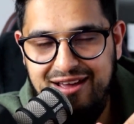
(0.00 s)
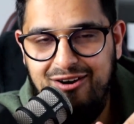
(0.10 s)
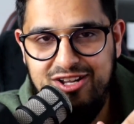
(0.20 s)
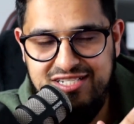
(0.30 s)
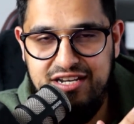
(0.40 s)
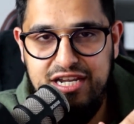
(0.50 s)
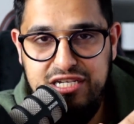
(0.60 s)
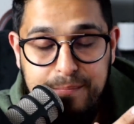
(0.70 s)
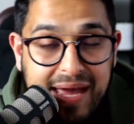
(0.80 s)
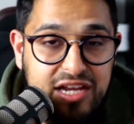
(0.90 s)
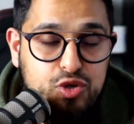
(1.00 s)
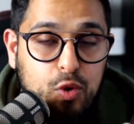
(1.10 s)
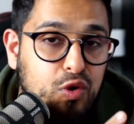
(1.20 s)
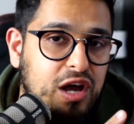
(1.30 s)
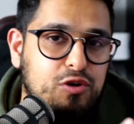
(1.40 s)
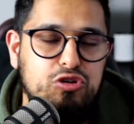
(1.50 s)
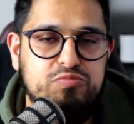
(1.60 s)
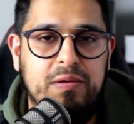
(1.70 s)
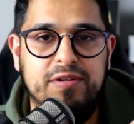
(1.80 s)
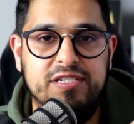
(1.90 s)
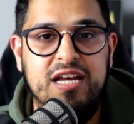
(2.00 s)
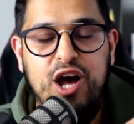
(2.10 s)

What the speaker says: on a Sunday to make sure all our course members